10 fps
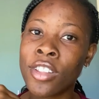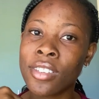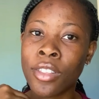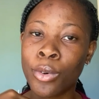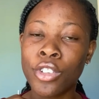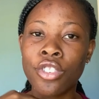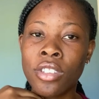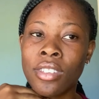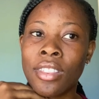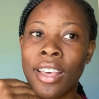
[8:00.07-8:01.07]
answer the
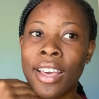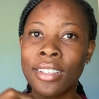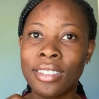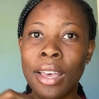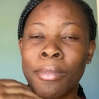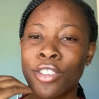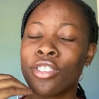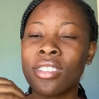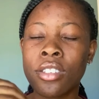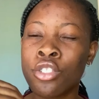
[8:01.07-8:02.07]
questions in the exam, and
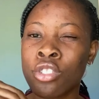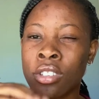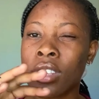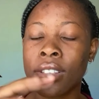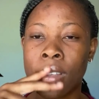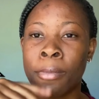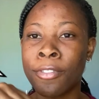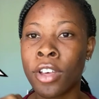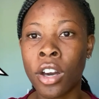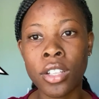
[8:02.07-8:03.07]
she teaches some of
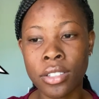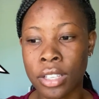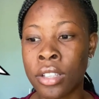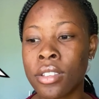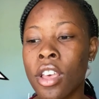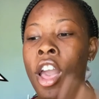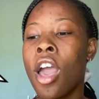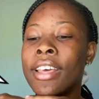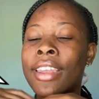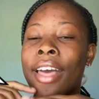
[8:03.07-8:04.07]
the content.
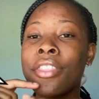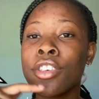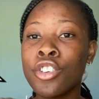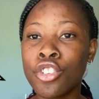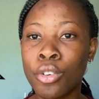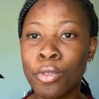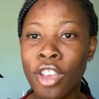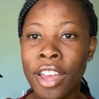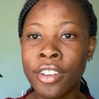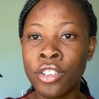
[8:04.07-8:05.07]
Another YouTube
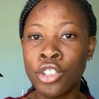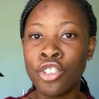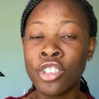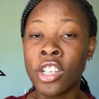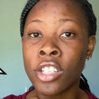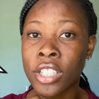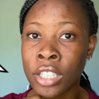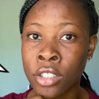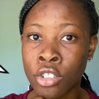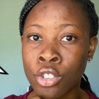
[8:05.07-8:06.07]
channel you should look
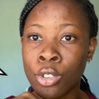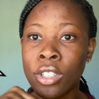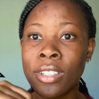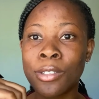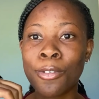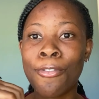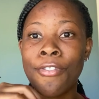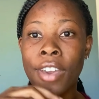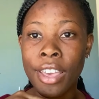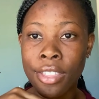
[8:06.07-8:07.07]
into is
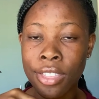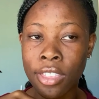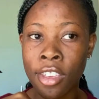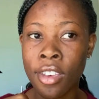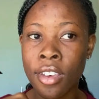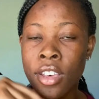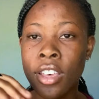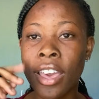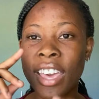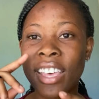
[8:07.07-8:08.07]
Faith
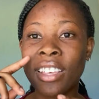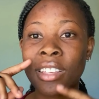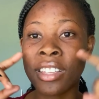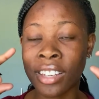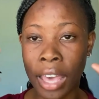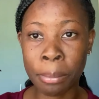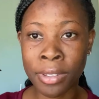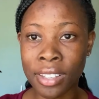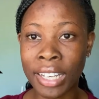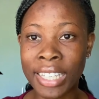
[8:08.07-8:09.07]
in
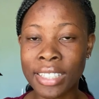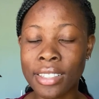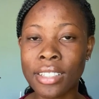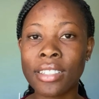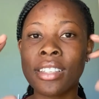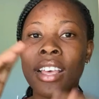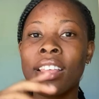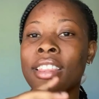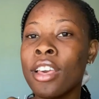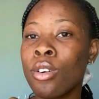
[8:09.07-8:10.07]
capital letters.
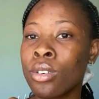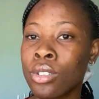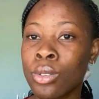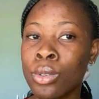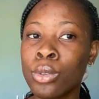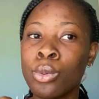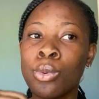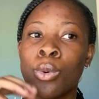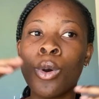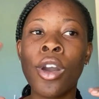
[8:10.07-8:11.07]
They also
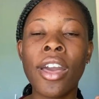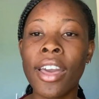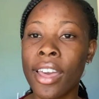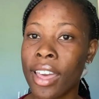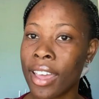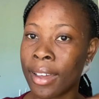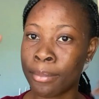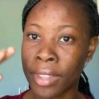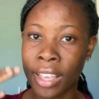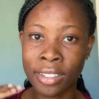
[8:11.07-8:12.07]
do
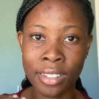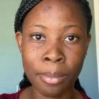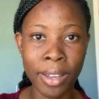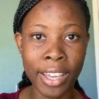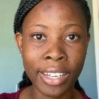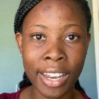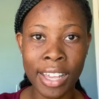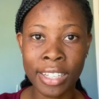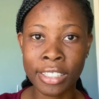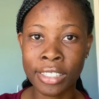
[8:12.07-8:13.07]
exam
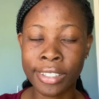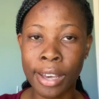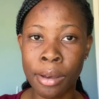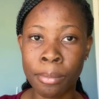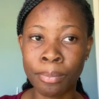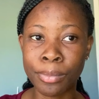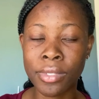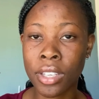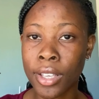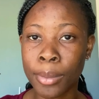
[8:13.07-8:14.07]
guideline
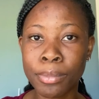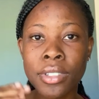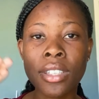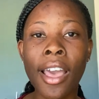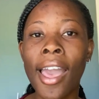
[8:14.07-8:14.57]
tips.